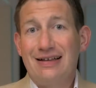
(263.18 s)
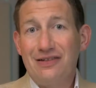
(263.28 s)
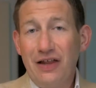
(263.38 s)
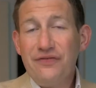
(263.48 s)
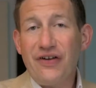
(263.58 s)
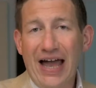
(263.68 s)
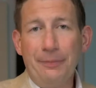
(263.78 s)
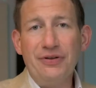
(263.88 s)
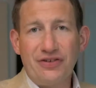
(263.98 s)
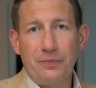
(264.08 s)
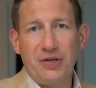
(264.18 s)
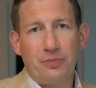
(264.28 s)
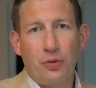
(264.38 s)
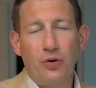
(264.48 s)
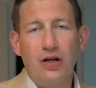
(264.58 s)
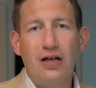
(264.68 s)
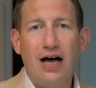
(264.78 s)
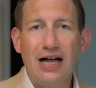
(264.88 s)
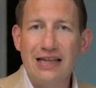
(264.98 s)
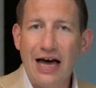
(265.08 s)
life happens to people.
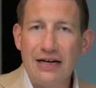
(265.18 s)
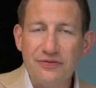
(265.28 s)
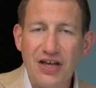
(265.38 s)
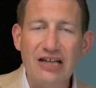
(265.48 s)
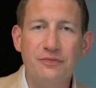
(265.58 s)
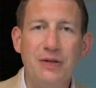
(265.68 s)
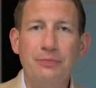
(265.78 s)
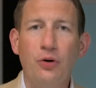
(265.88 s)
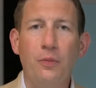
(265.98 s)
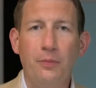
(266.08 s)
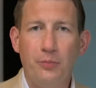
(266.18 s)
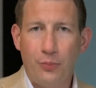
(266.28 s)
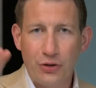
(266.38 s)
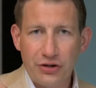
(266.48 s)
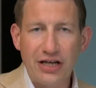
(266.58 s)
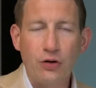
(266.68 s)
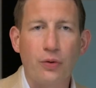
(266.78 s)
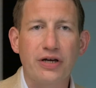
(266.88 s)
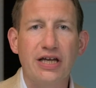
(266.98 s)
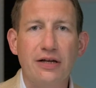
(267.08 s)
A lot of times people put an
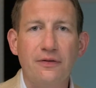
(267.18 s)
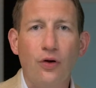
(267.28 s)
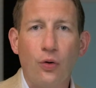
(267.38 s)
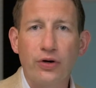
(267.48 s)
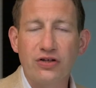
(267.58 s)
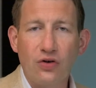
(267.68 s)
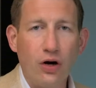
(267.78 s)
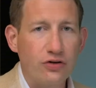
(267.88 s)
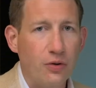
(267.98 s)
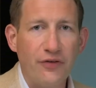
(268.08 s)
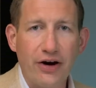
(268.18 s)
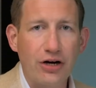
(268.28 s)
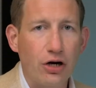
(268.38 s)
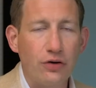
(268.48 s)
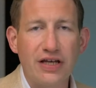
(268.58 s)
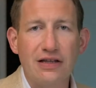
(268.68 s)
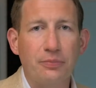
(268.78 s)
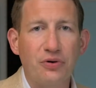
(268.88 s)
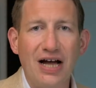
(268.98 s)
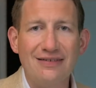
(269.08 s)
inquiry in or you talk to them very early in the
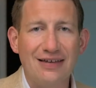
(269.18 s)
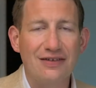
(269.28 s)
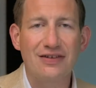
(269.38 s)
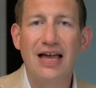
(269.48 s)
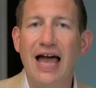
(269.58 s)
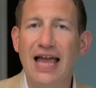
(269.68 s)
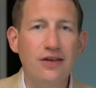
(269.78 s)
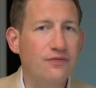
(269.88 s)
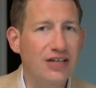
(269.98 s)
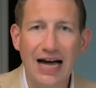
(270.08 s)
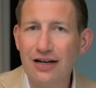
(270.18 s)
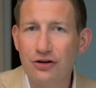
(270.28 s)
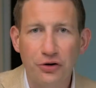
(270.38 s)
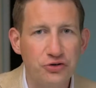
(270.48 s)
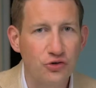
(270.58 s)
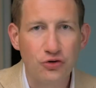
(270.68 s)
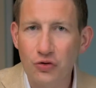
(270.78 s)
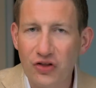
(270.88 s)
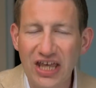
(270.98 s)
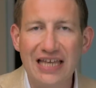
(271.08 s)
process and you've got to nurture
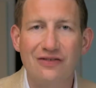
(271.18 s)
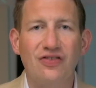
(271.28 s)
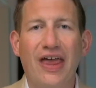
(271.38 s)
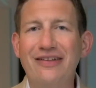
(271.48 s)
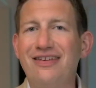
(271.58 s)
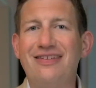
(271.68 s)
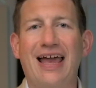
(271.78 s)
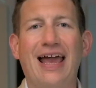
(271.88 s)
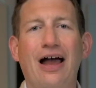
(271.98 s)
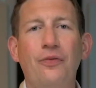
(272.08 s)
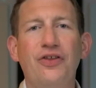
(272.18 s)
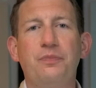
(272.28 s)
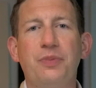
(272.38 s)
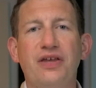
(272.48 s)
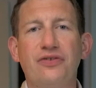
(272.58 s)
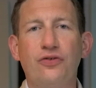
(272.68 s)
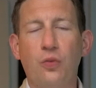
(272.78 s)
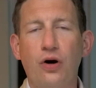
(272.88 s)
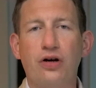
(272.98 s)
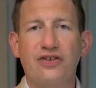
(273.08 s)
your leads. That's just how this business
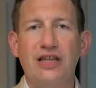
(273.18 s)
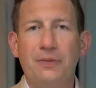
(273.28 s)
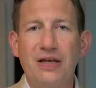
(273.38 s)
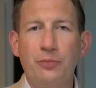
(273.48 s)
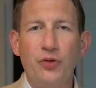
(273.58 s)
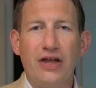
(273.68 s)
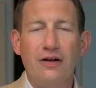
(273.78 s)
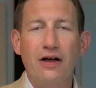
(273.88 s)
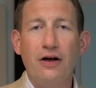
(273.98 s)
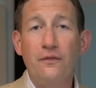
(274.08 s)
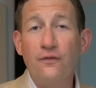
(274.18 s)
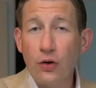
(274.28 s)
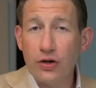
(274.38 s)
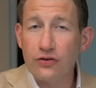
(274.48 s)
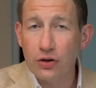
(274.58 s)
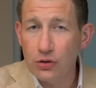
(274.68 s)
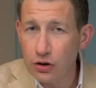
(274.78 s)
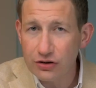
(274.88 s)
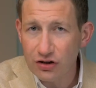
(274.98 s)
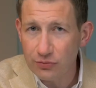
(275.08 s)
works. And the people that focus on
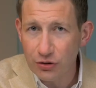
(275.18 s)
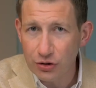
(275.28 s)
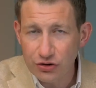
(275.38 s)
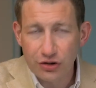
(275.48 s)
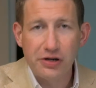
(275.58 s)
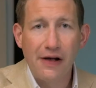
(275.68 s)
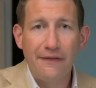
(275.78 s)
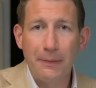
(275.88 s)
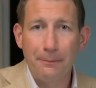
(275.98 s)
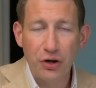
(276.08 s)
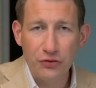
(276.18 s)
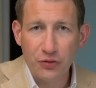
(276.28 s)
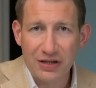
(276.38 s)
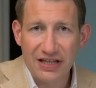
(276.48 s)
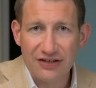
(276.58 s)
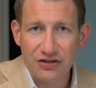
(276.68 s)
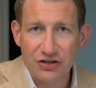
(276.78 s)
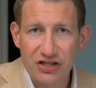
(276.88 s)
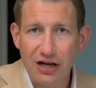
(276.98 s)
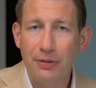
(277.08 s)
long-term nurture, build the
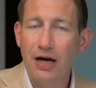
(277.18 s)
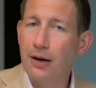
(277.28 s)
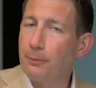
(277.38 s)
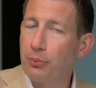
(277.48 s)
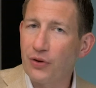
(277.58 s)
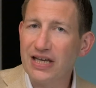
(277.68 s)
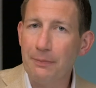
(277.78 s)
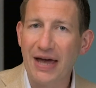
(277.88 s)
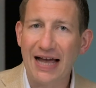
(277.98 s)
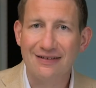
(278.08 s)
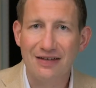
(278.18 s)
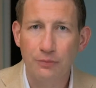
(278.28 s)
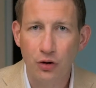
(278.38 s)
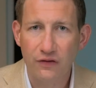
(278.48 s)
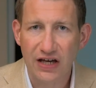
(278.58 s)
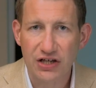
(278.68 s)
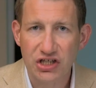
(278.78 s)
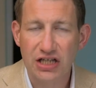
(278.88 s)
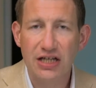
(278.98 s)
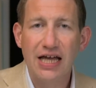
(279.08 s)
relationship, bring it back to the
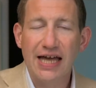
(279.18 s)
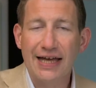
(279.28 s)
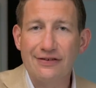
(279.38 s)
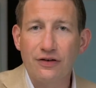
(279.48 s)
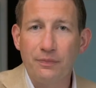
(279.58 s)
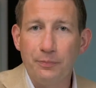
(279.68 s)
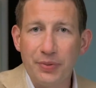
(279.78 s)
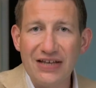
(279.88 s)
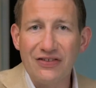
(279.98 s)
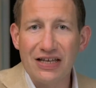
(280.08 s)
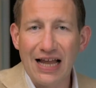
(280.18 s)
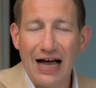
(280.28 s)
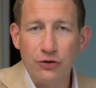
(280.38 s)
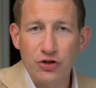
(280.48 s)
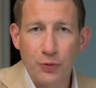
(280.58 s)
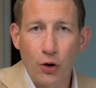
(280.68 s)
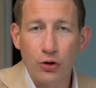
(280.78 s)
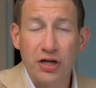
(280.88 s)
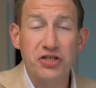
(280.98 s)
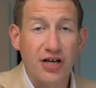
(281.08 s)
motivation, and be the knowledge
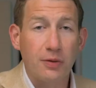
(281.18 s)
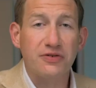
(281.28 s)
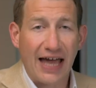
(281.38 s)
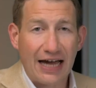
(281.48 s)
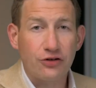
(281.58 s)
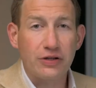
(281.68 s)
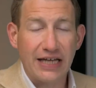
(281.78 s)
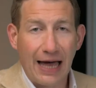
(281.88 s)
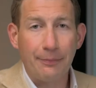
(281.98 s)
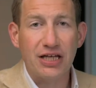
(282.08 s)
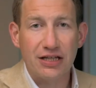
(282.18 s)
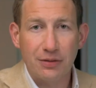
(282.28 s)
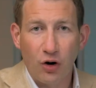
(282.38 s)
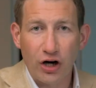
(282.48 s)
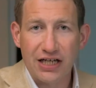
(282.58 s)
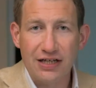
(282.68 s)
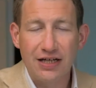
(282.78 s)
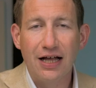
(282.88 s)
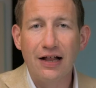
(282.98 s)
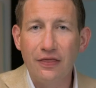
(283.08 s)
broker and share what's actually happening in the market,
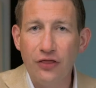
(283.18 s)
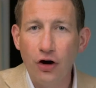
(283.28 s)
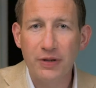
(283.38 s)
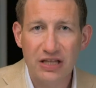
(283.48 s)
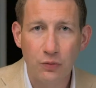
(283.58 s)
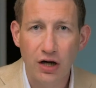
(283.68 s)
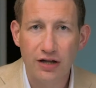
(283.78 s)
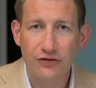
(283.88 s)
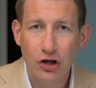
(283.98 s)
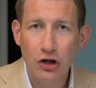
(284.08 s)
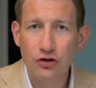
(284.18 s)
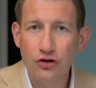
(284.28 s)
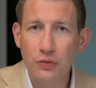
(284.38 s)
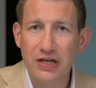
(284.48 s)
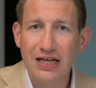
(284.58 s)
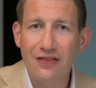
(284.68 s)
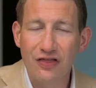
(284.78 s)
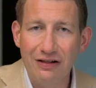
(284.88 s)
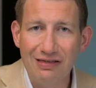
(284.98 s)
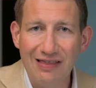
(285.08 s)
they'll be the ones doing
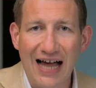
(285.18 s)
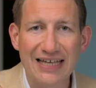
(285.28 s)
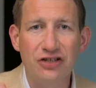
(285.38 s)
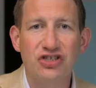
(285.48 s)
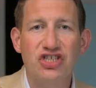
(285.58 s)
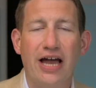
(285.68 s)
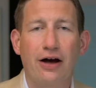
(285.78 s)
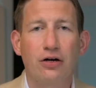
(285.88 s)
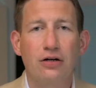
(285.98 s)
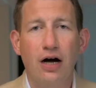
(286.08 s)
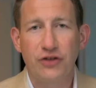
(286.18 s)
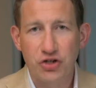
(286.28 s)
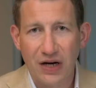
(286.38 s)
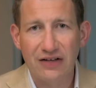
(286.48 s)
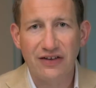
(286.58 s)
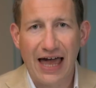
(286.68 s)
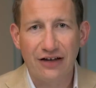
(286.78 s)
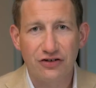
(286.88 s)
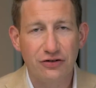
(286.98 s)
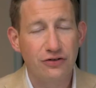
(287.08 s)
the lion's share of the
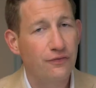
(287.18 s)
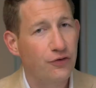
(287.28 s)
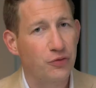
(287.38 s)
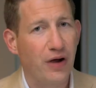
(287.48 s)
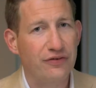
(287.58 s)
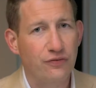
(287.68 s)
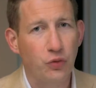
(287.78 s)
transactions for the rest of